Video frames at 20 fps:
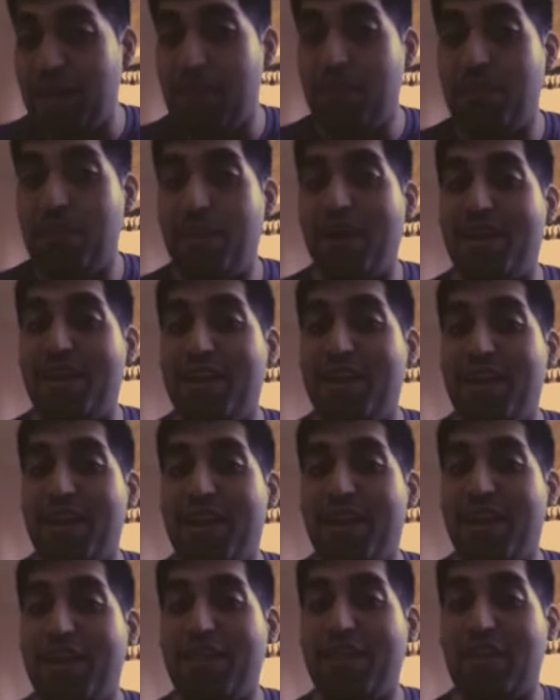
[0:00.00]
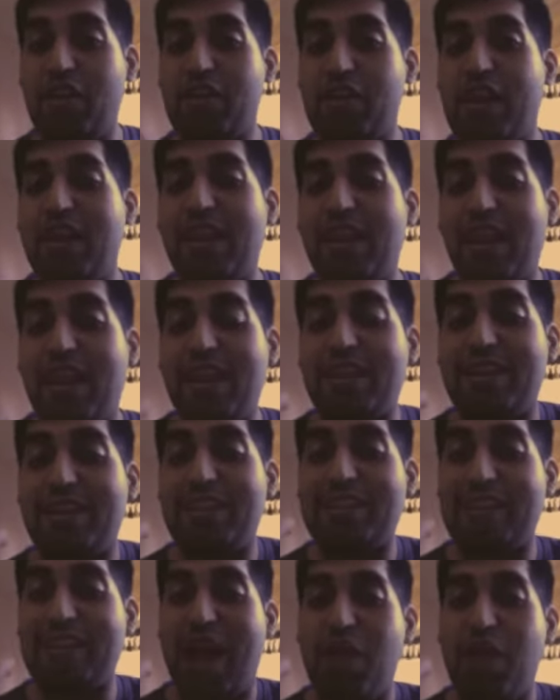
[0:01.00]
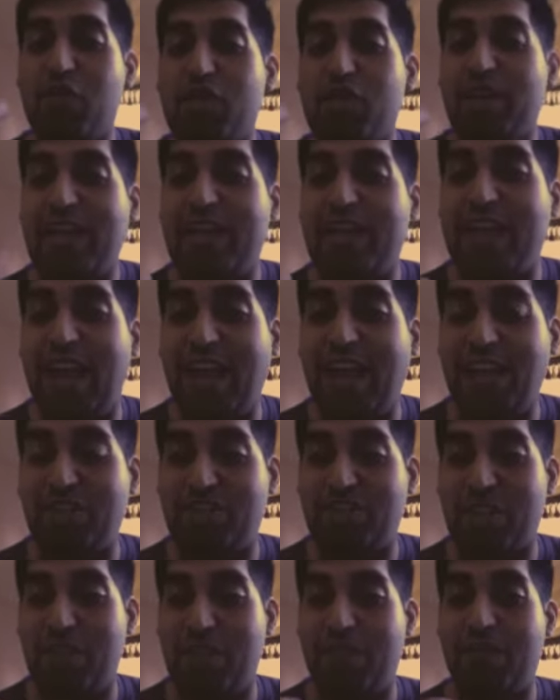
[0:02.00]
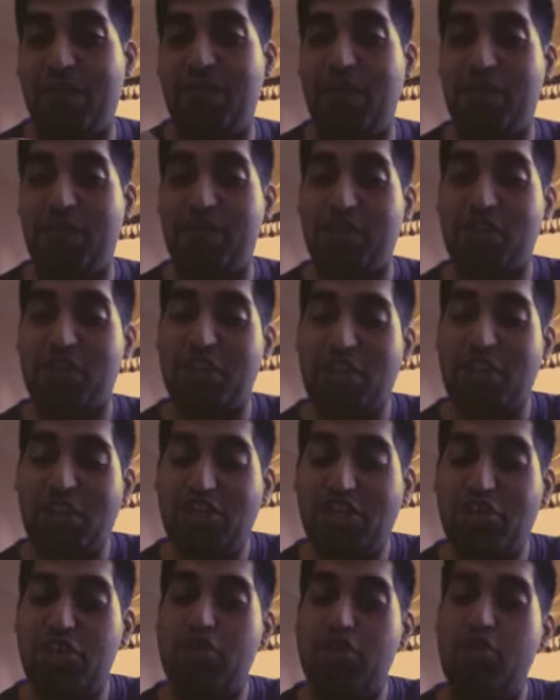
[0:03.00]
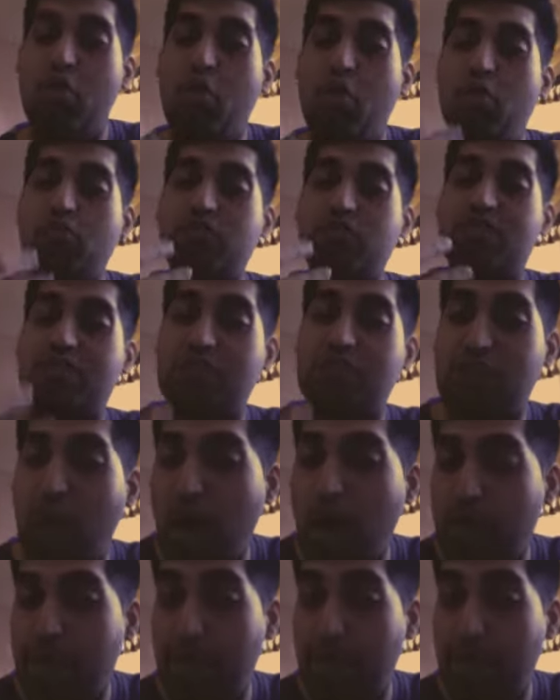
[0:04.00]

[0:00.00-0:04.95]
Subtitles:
but that will engage them. If the teacher knows the topic